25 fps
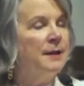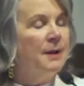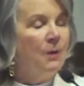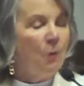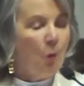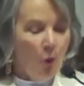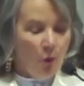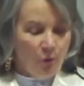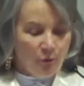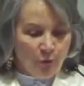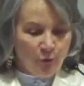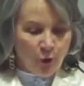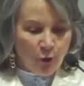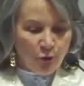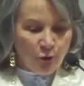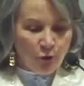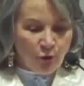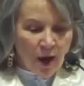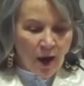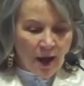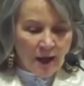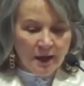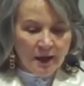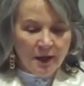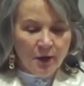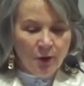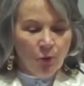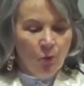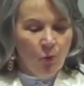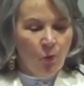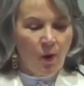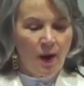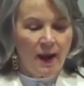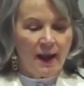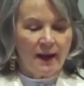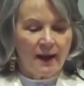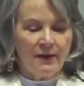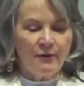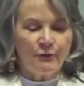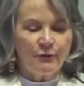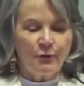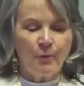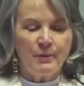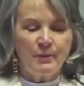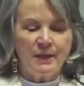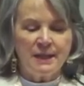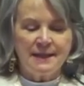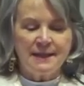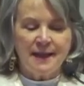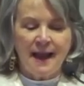or for running away
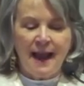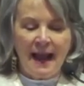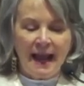from his